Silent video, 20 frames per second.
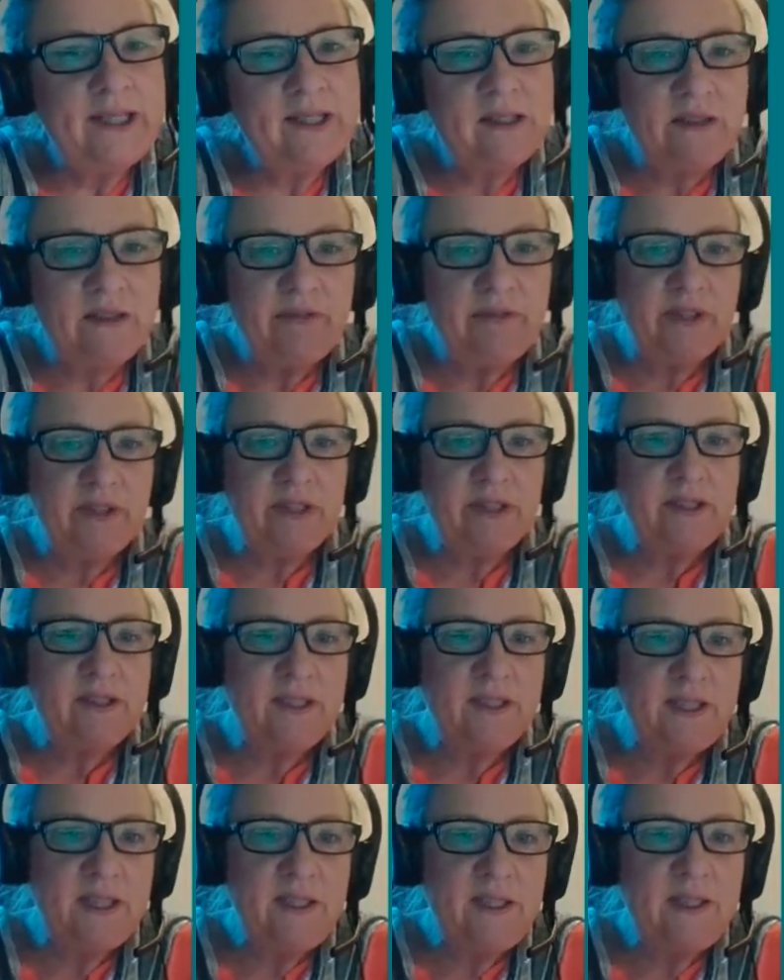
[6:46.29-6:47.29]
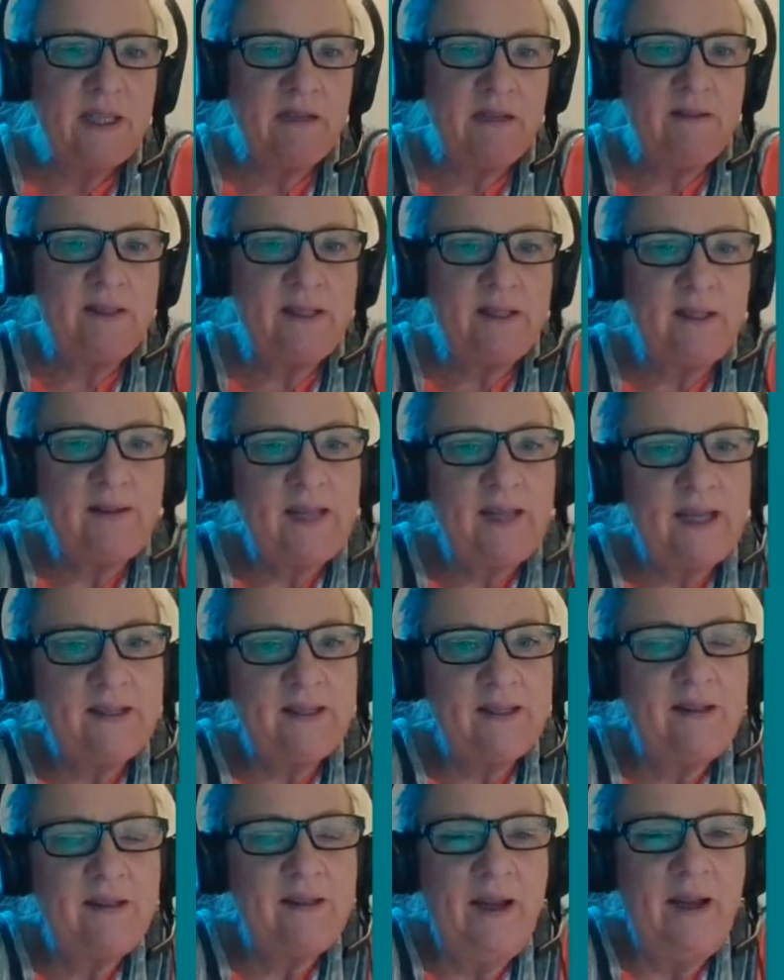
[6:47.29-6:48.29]
less diversity there is at
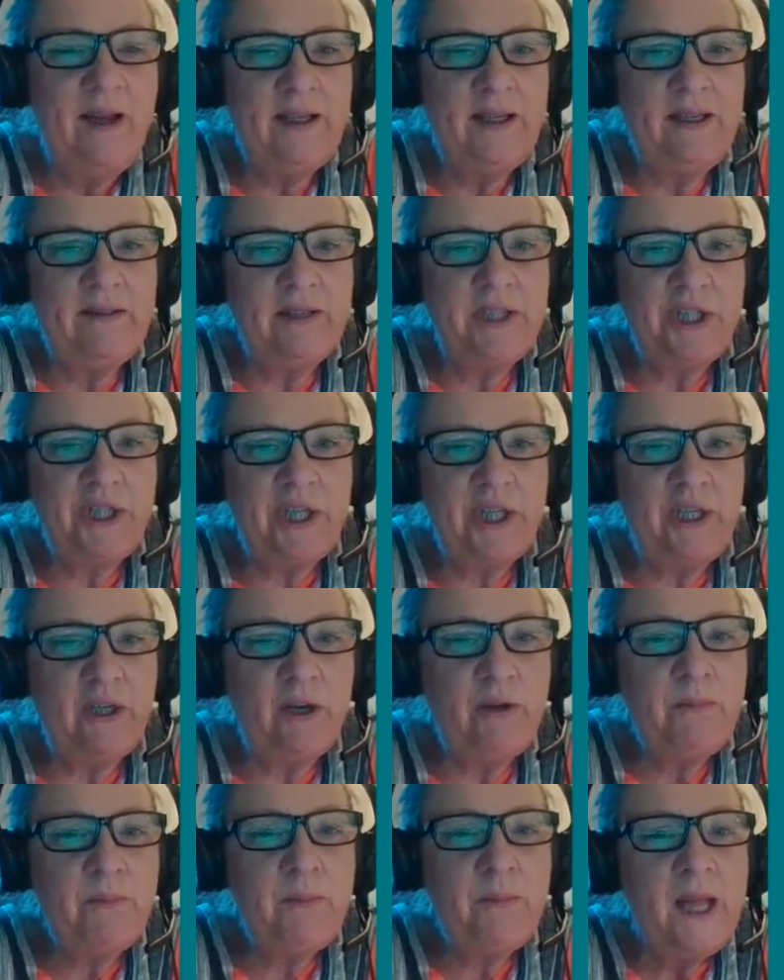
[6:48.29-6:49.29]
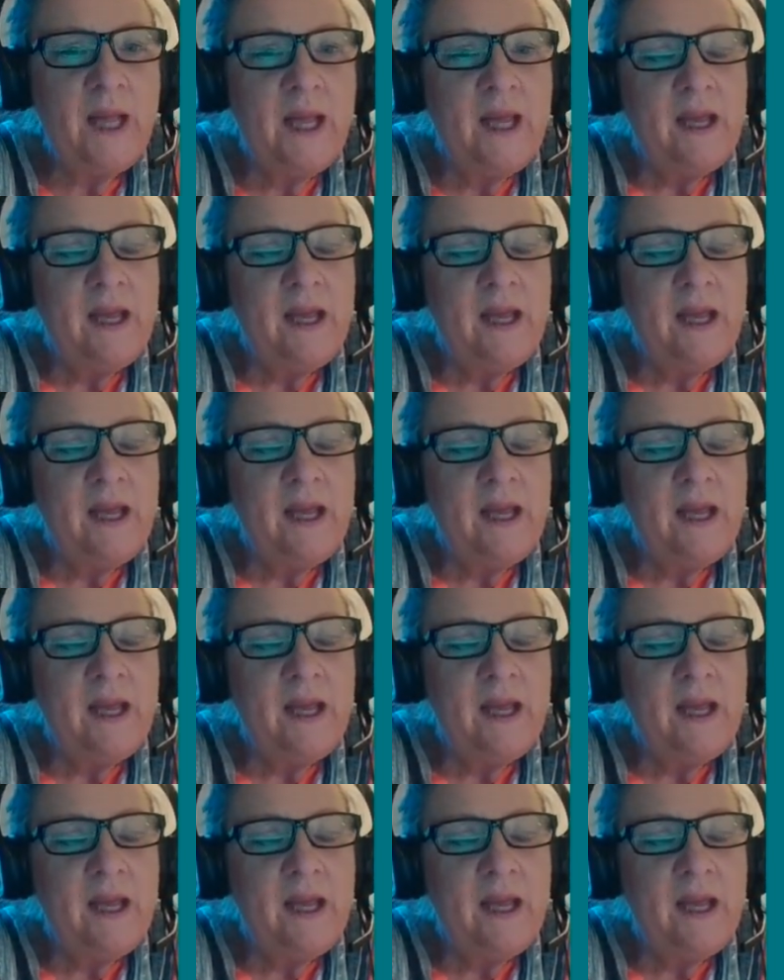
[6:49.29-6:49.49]
that site in the genome.